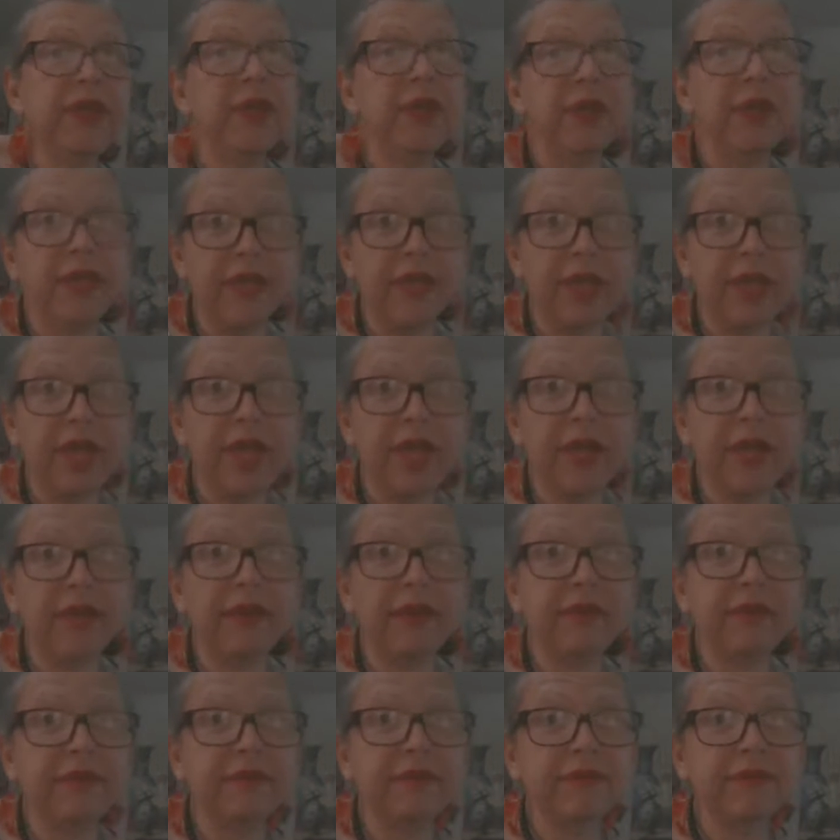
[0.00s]
Yeah
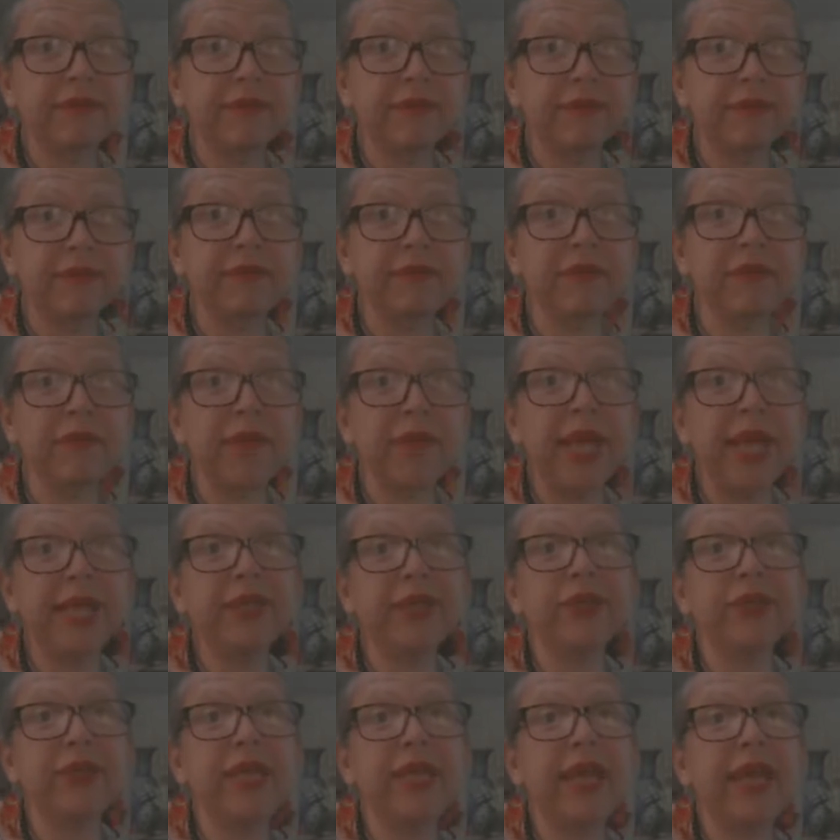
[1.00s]

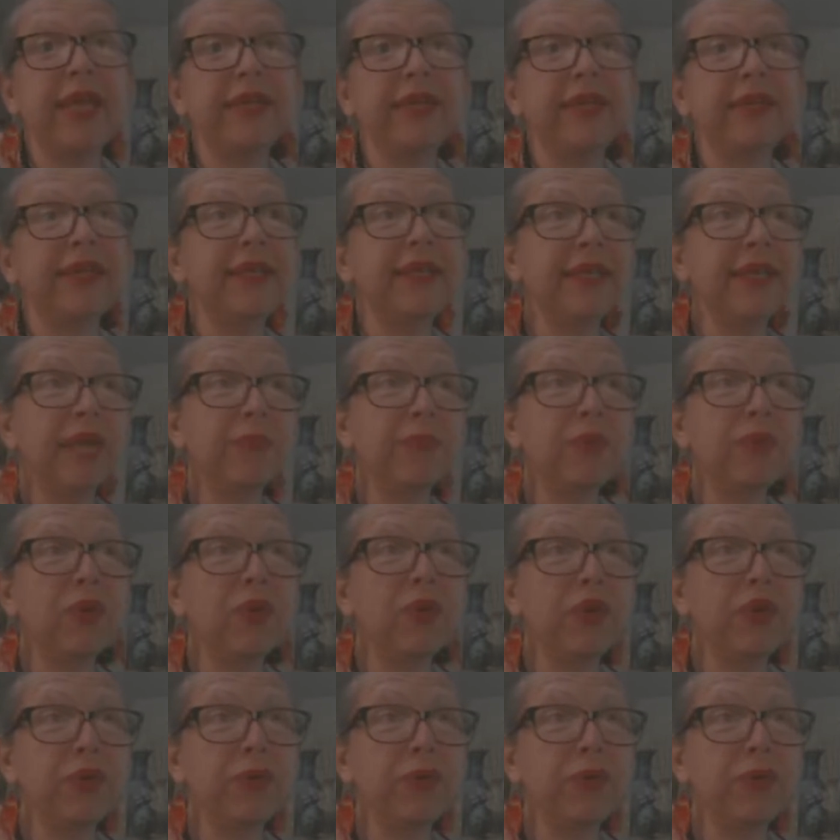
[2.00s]
remind you that Napoleon